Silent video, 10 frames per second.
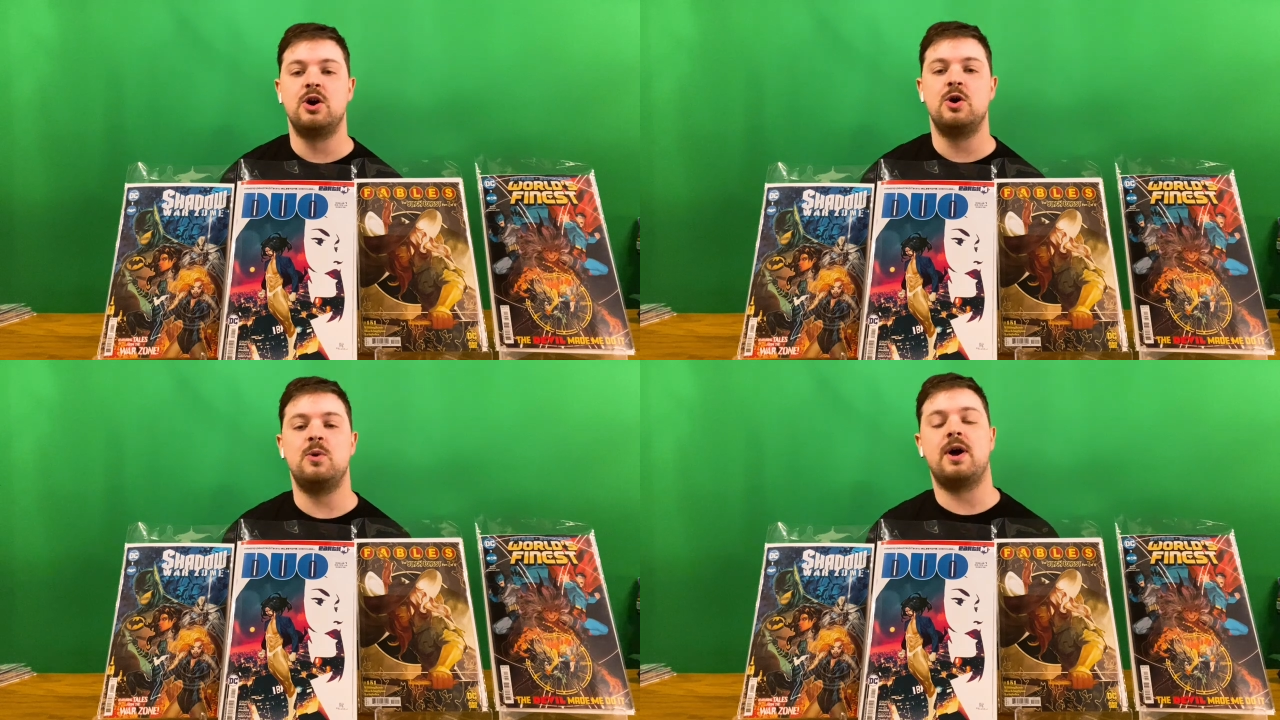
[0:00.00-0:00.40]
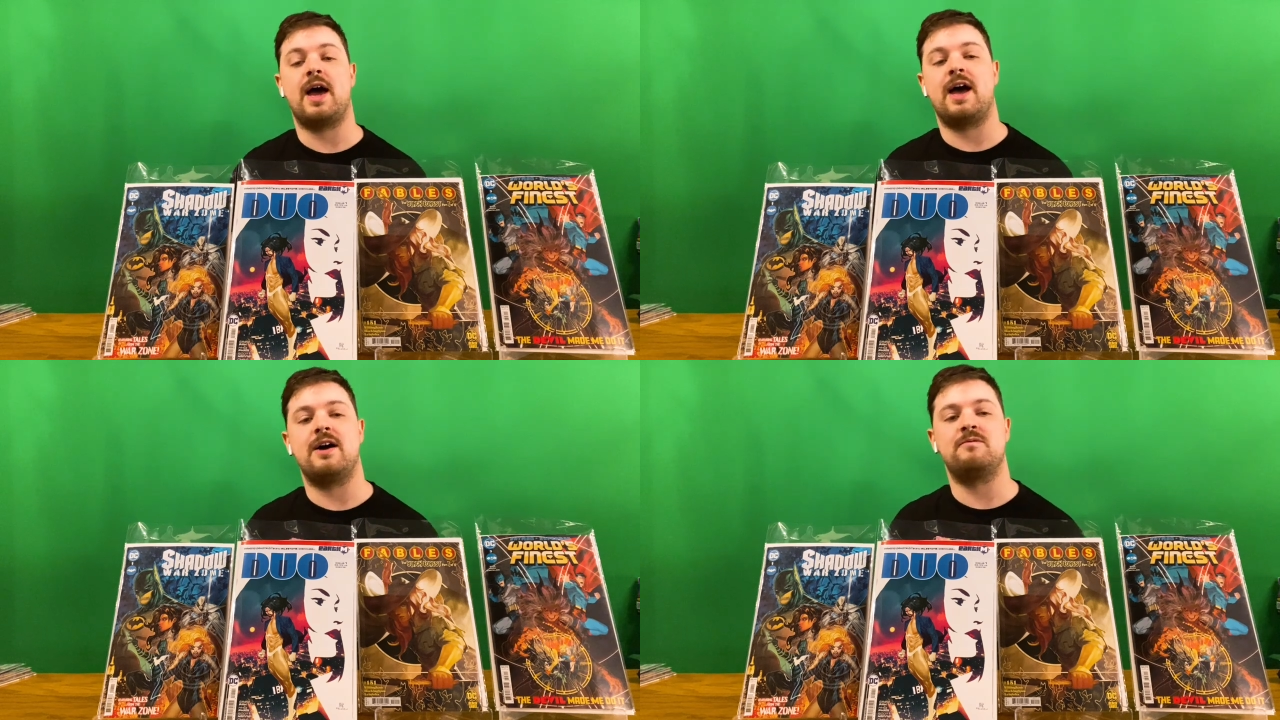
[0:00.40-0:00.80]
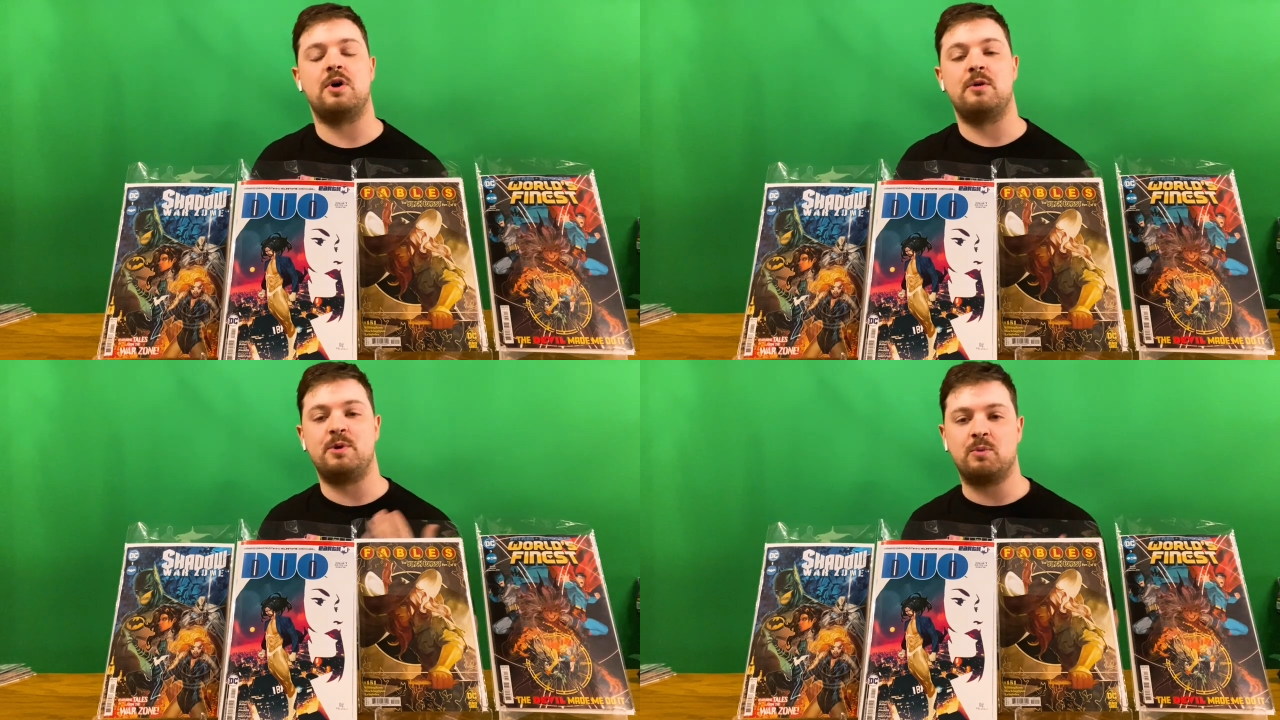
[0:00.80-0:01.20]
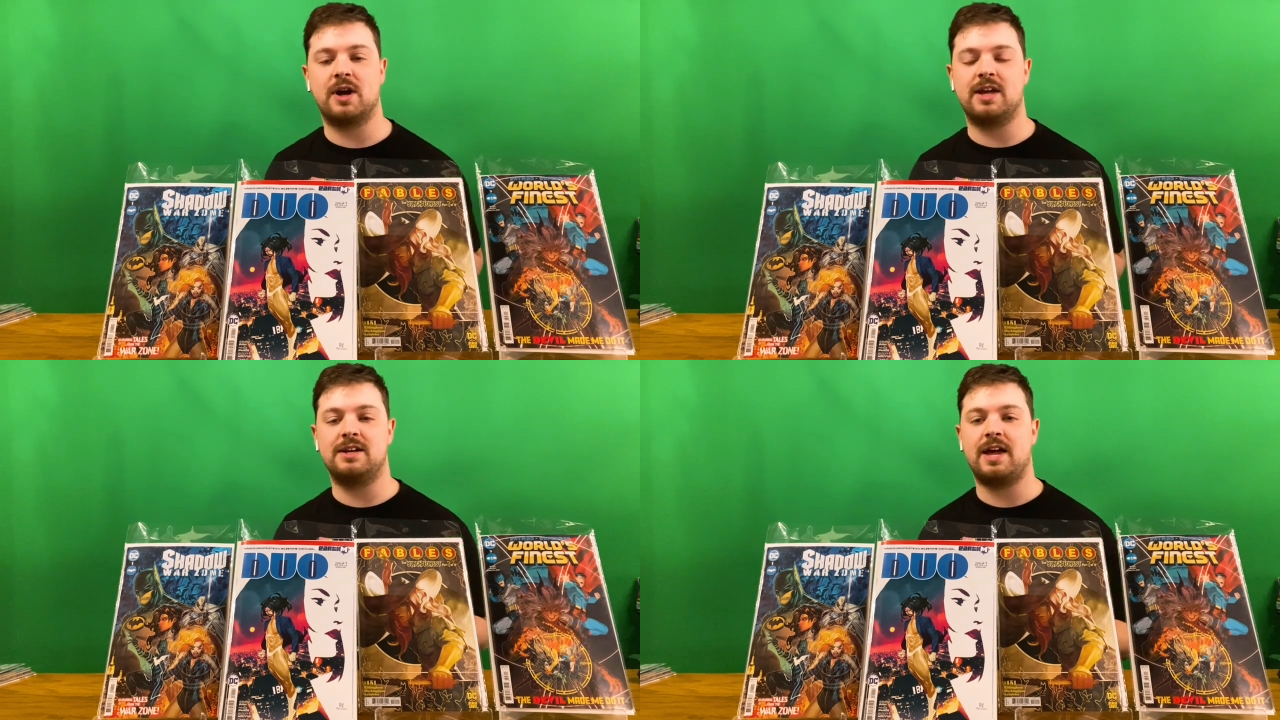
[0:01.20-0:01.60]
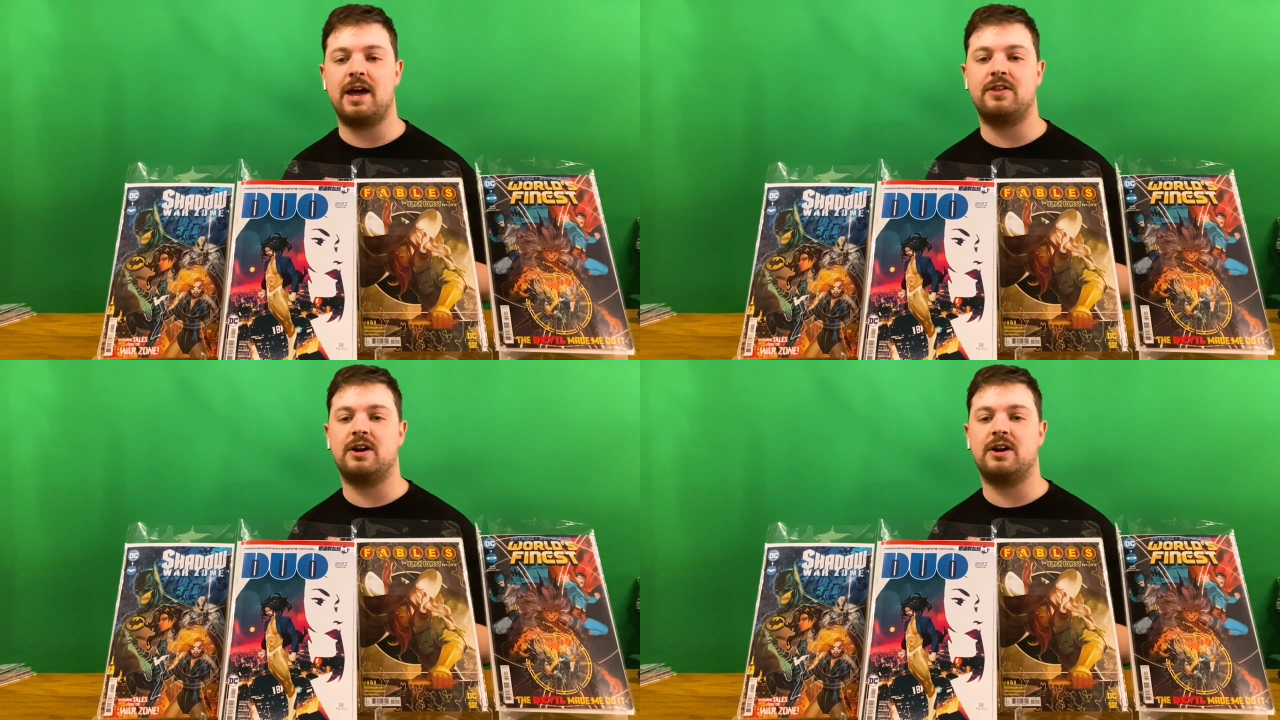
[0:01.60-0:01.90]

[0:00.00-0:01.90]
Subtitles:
who have been working together,